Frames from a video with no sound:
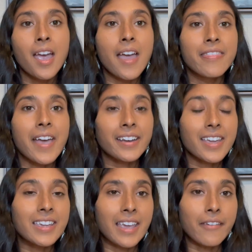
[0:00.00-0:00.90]
And that
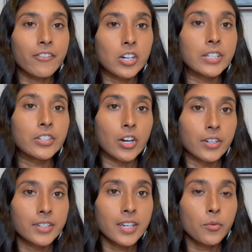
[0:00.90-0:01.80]
can get very
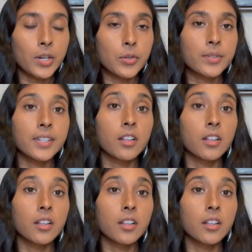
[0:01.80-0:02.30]
daunting when you see